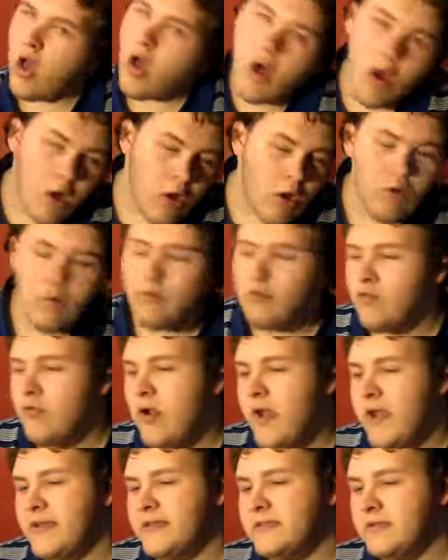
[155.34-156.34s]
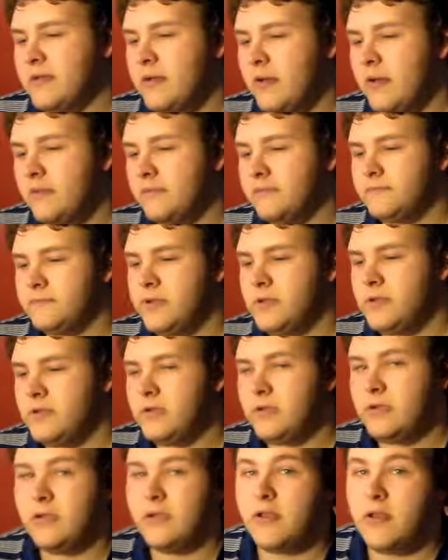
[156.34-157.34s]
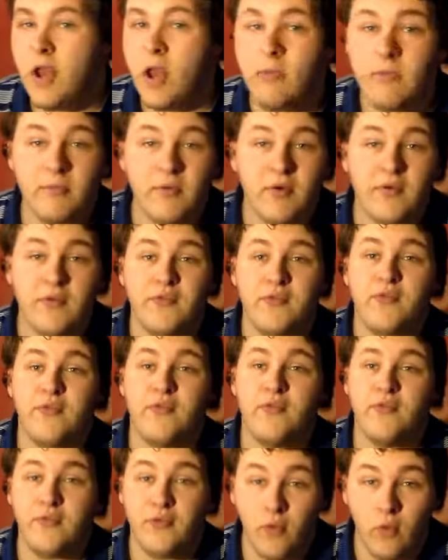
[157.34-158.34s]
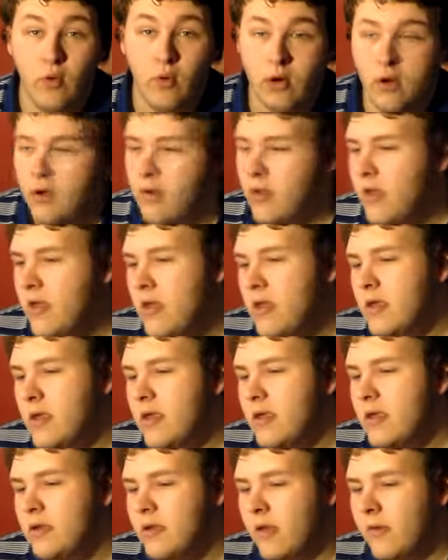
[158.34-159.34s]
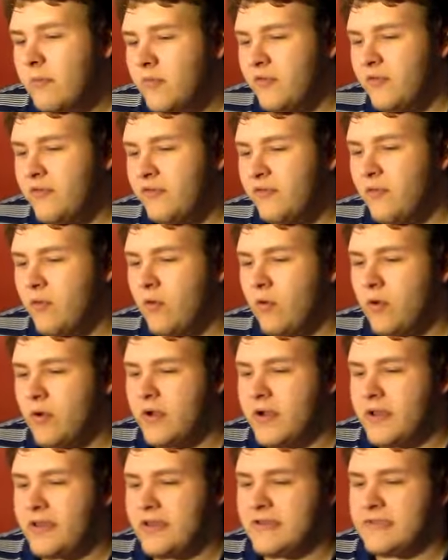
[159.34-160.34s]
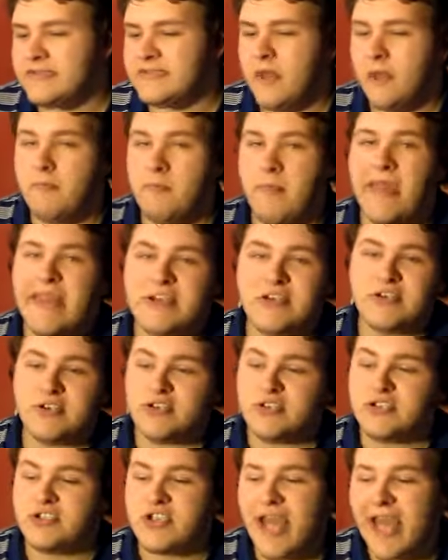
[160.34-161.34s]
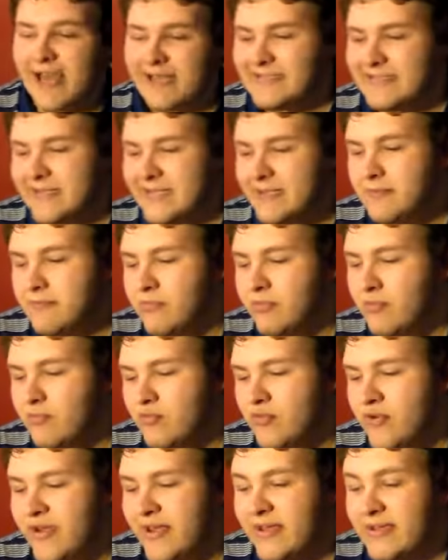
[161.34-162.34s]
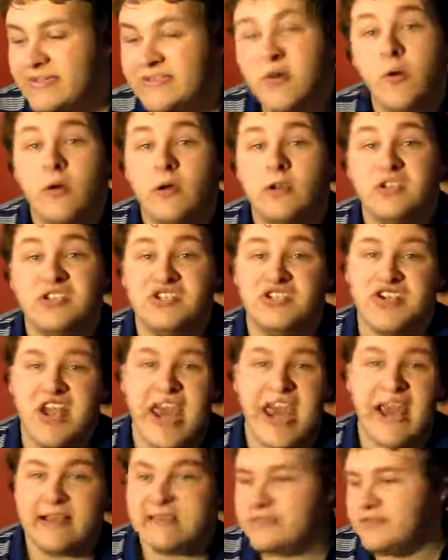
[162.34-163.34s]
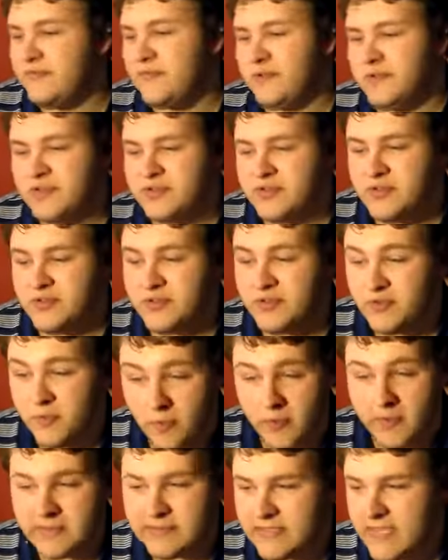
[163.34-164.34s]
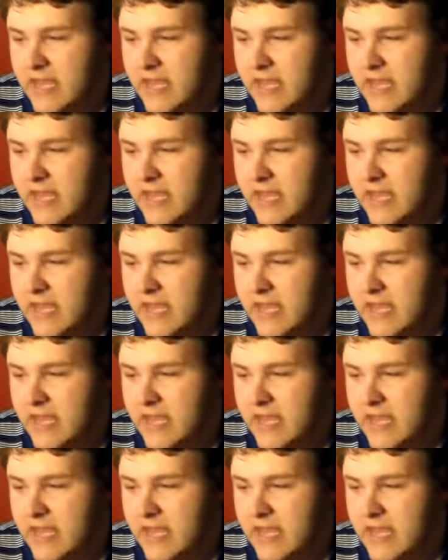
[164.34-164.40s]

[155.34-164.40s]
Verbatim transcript: All right. Um, number four. Number four is uh, Major Jackson Briggs, or Jax for short.